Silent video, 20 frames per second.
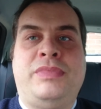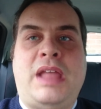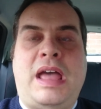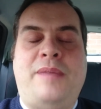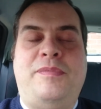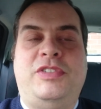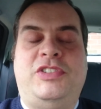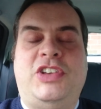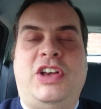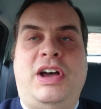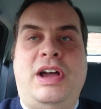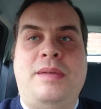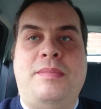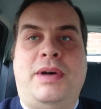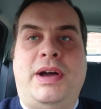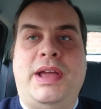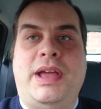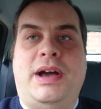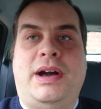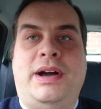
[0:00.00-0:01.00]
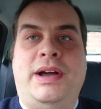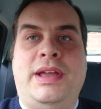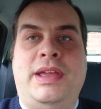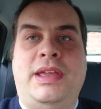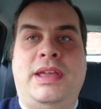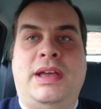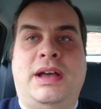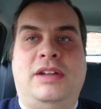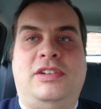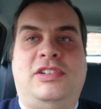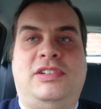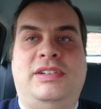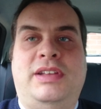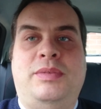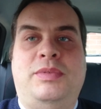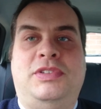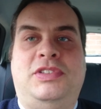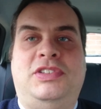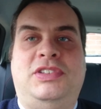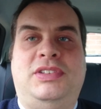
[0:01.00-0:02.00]
At the time, I
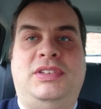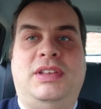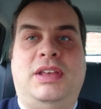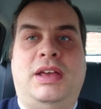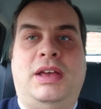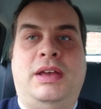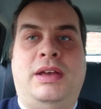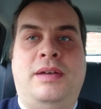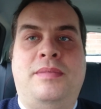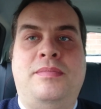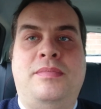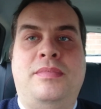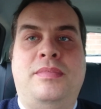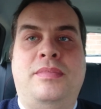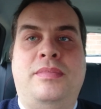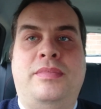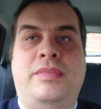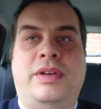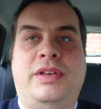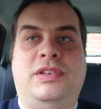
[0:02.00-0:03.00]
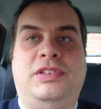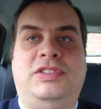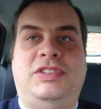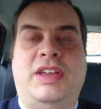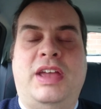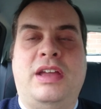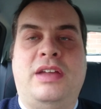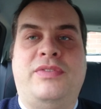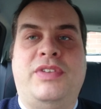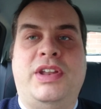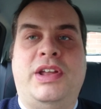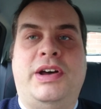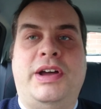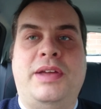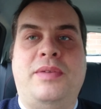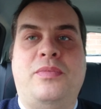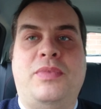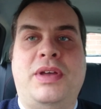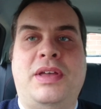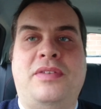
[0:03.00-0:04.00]
actually was staying the
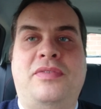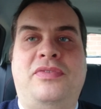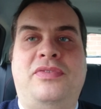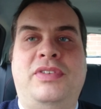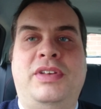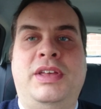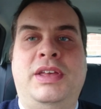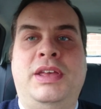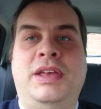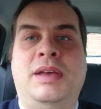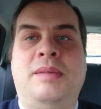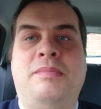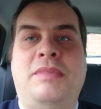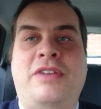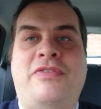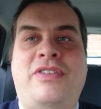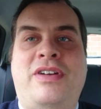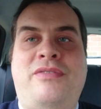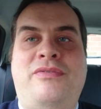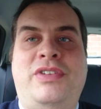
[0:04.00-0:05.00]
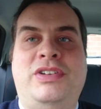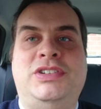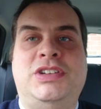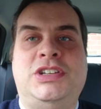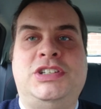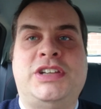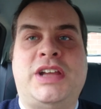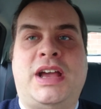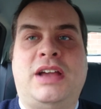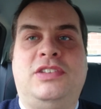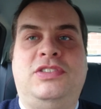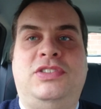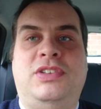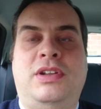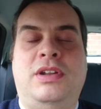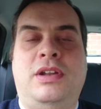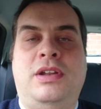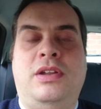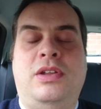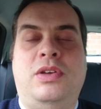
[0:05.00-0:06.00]
night with my friend Richard
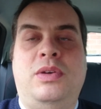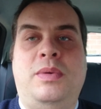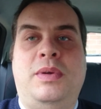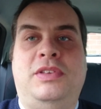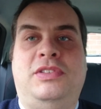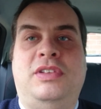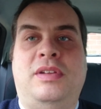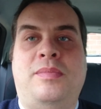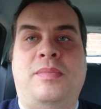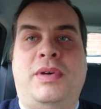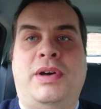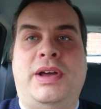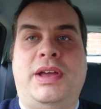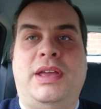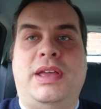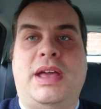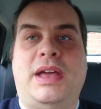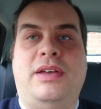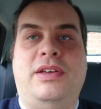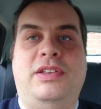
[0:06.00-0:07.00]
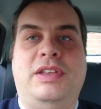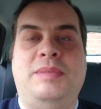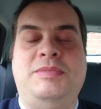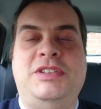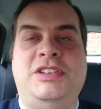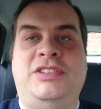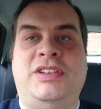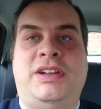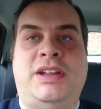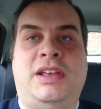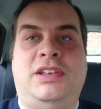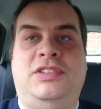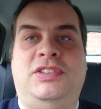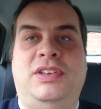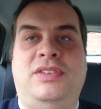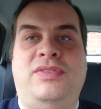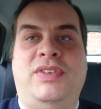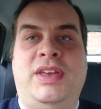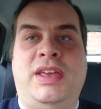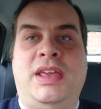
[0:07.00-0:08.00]
Jackson, who is in my
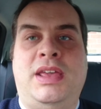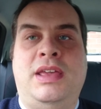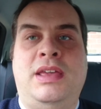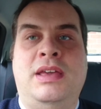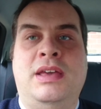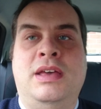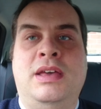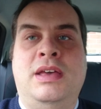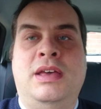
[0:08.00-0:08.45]
MGZSCV